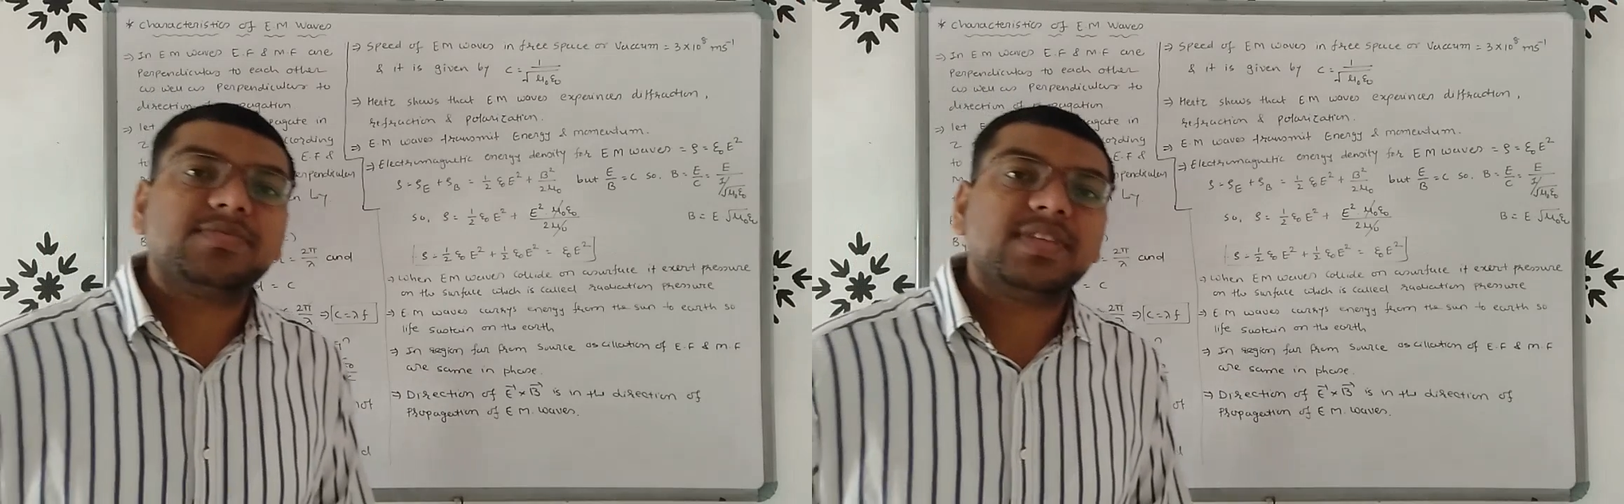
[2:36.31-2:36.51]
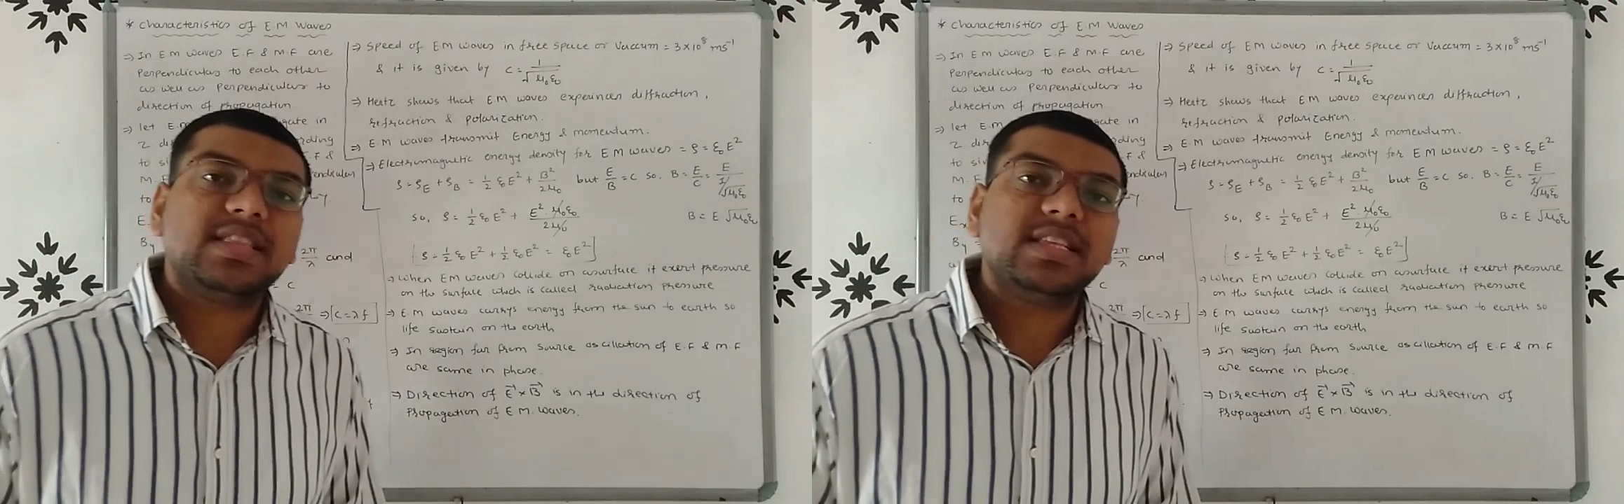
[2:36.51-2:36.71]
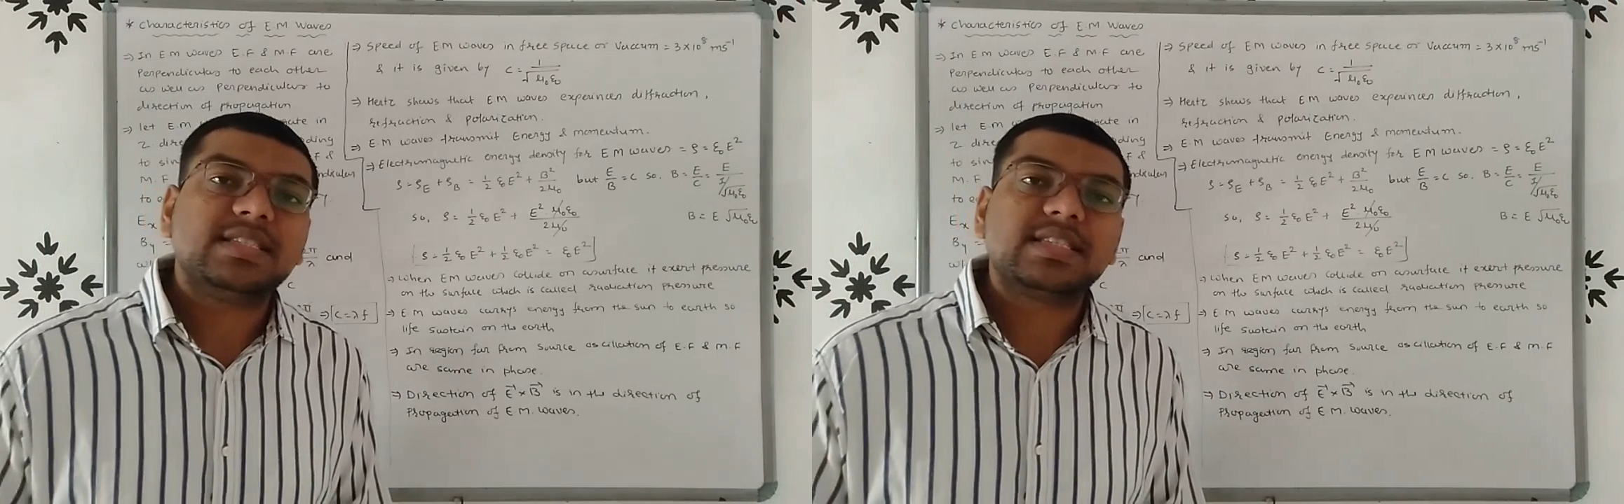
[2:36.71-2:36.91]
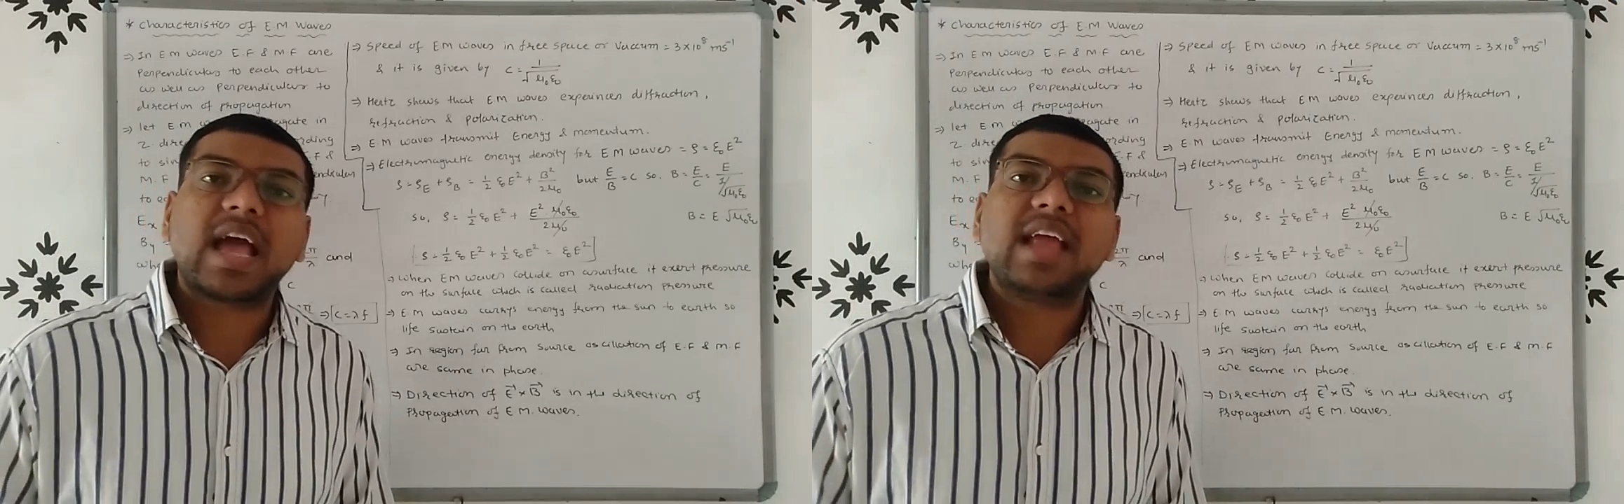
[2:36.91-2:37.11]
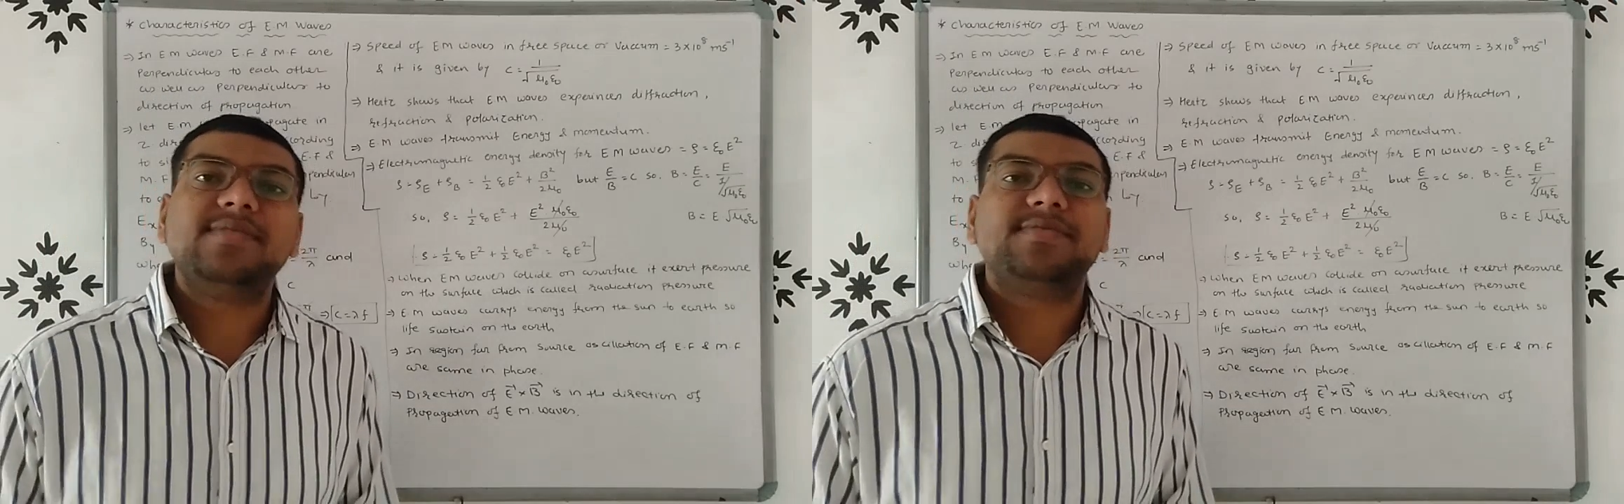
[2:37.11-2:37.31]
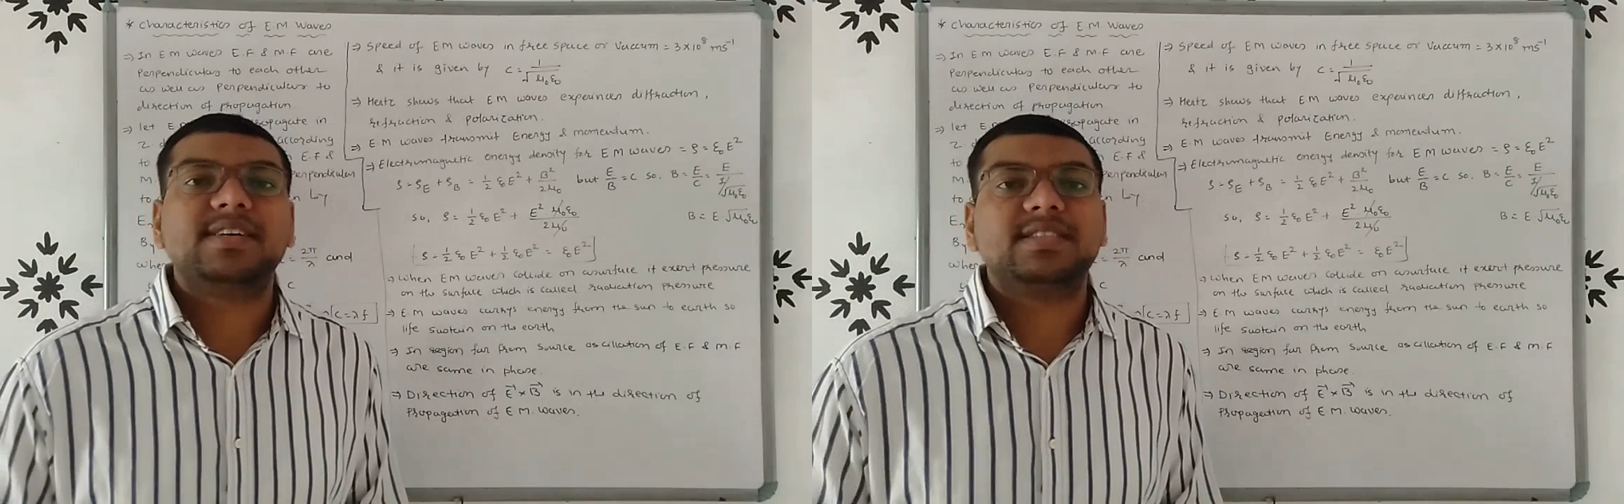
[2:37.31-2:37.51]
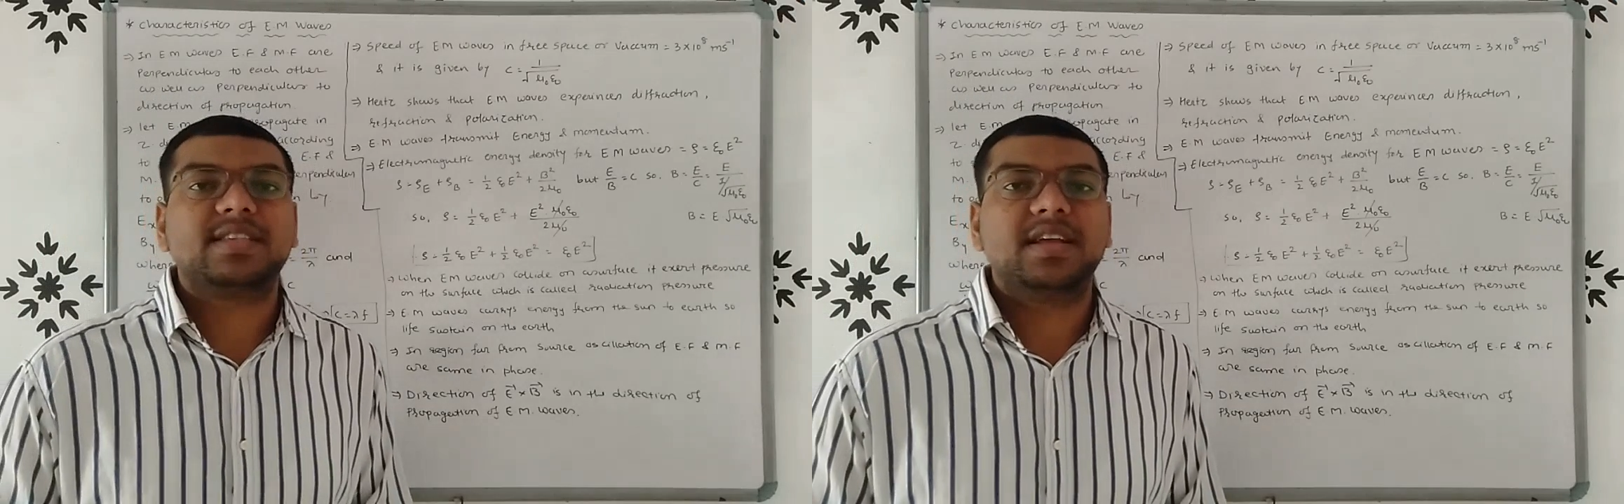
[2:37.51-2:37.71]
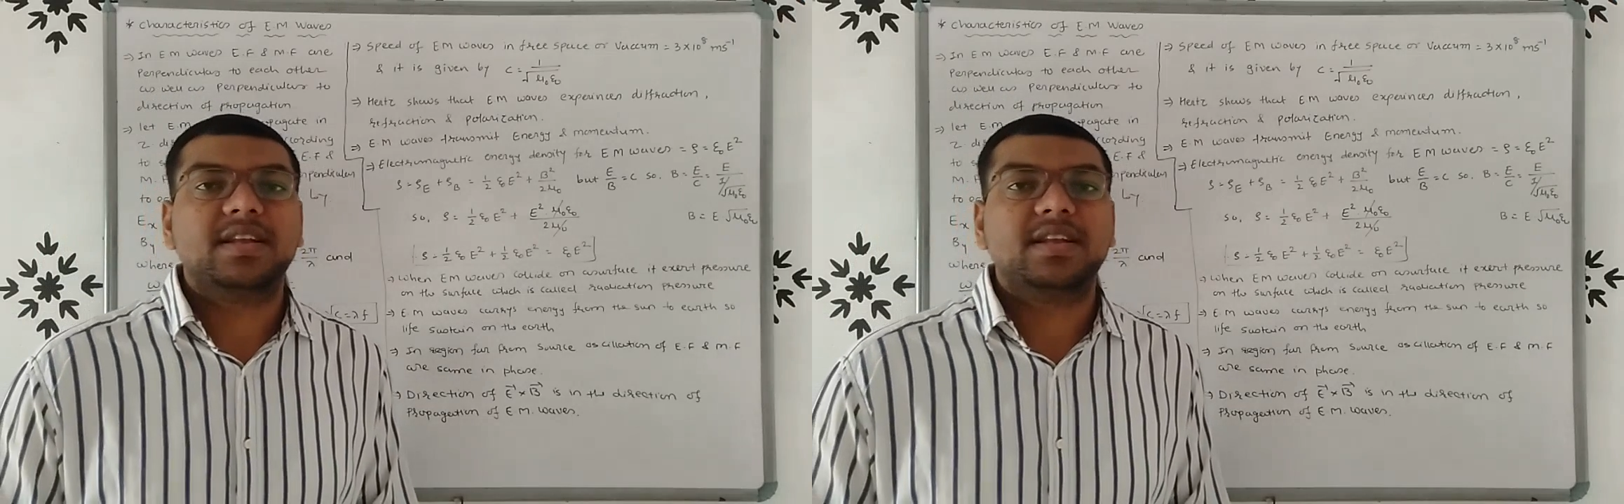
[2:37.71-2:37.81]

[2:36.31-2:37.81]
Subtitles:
with the sign function.